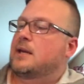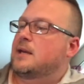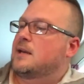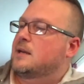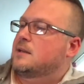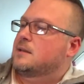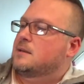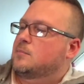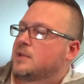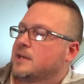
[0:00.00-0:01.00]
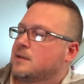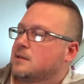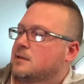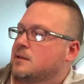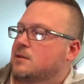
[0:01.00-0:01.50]
and the blade
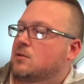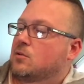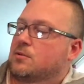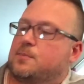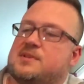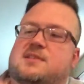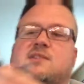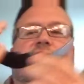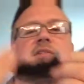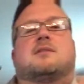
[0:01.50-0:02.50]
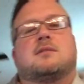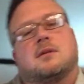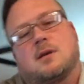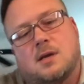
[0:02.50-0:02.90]
in earth position.